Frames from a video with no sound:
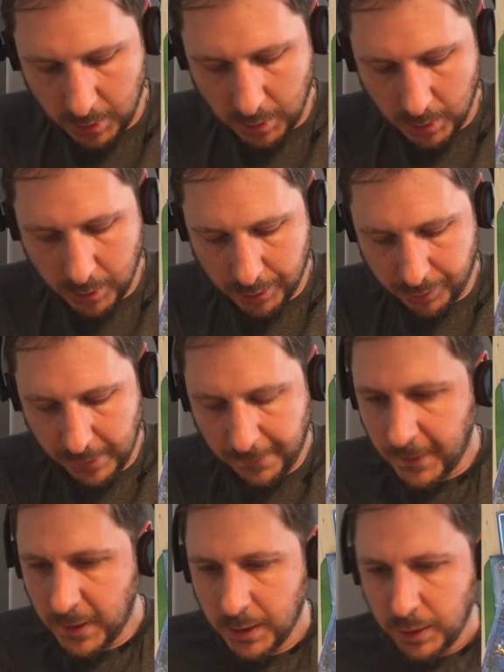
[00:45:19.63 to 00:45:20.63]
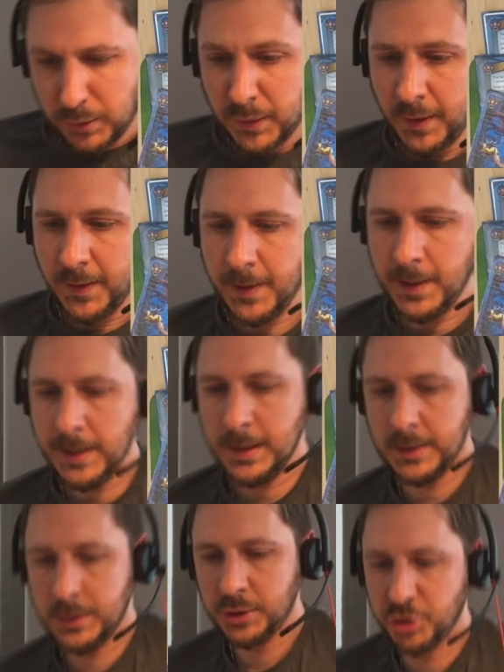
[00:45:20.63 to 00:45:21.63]
Unrefined,
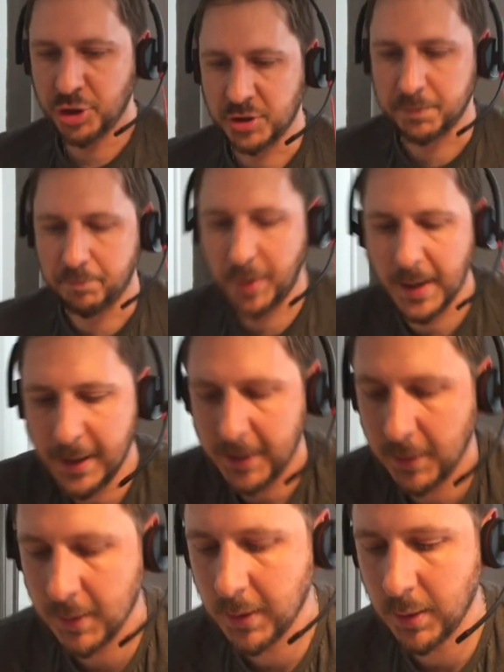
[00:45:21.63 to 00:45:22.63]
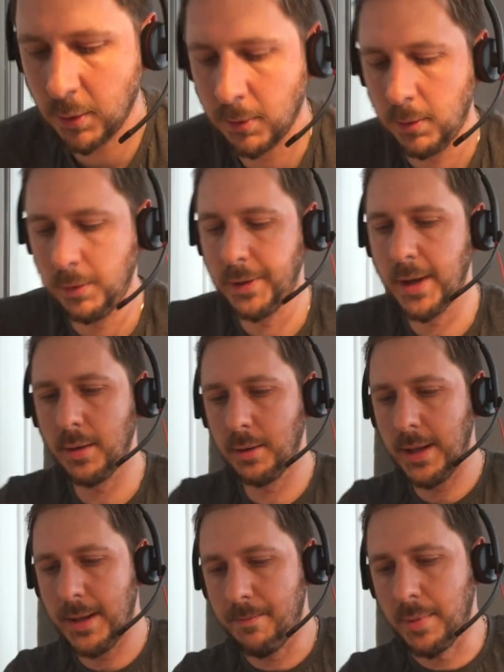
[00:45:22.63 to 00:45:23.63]
just plain old
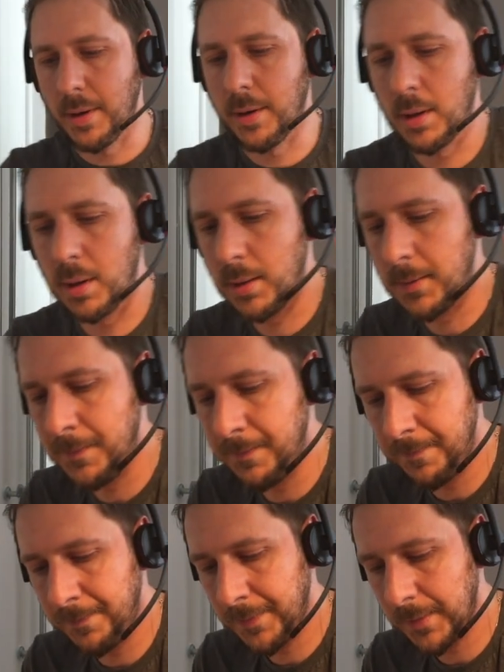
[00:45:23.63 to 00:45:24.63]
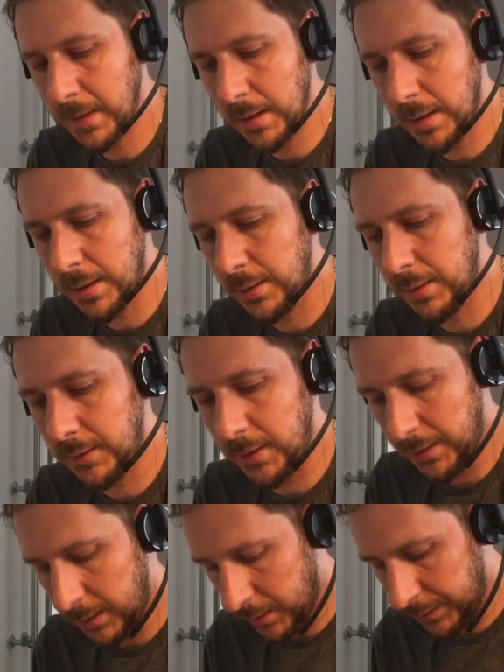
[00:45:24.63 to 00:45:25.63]
ember. And this
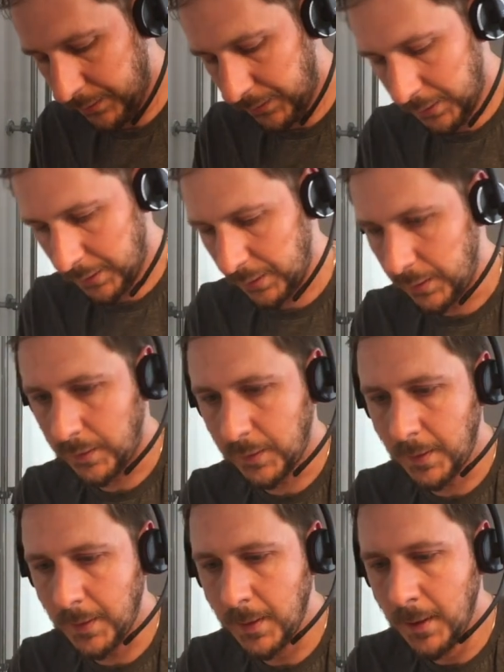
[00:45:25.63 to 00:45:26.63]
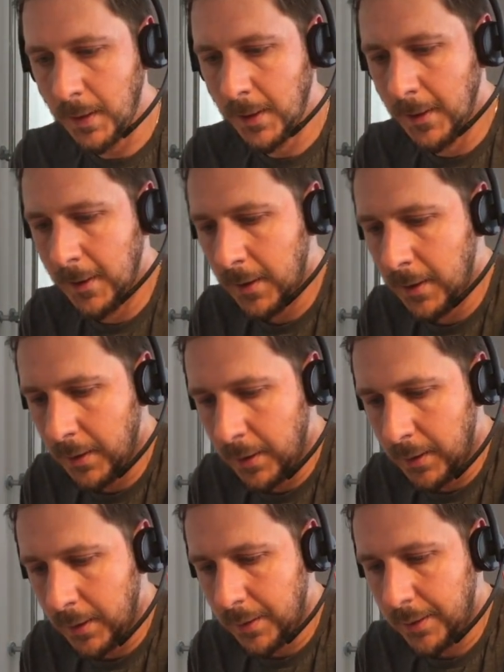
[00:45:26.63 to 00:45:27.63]
guy unstuns.
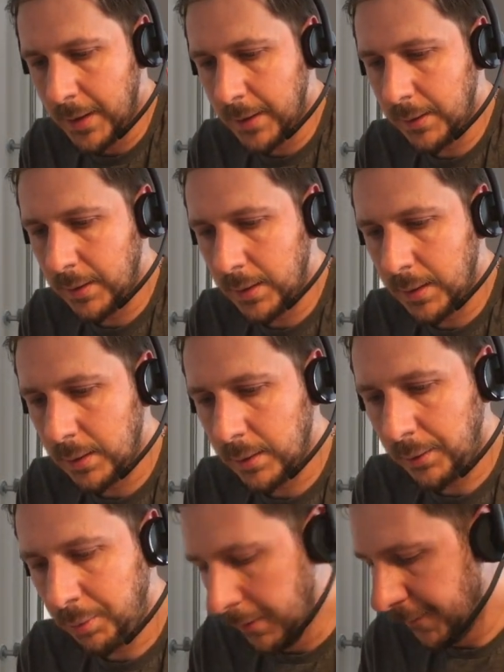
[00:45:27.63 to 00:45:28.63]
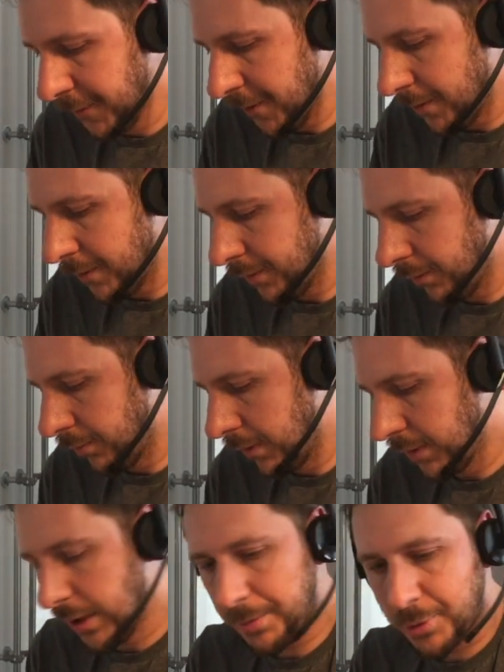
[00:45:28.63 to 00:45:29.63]
Then Swift Current will
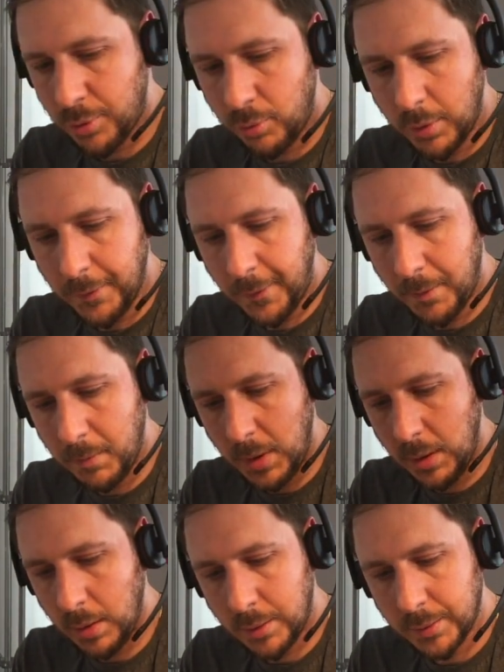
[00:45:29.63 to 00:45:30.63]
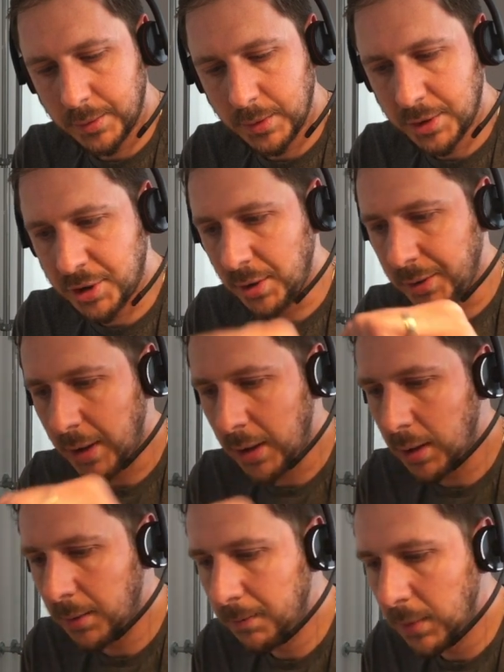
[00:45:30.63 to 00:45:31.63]
capture one from me on shield
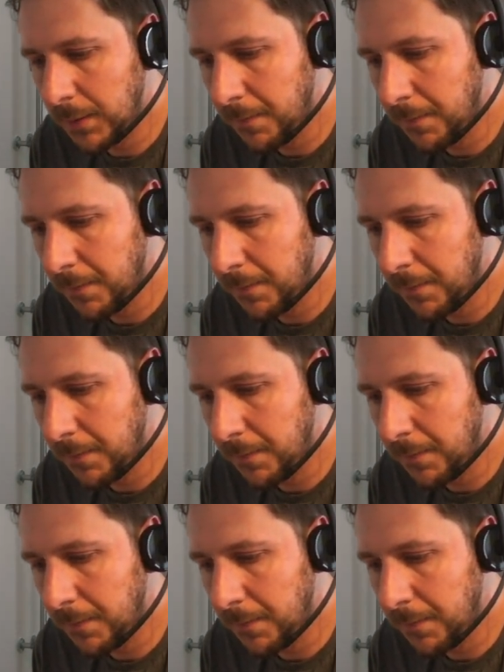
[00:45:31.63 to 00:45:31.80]
arm.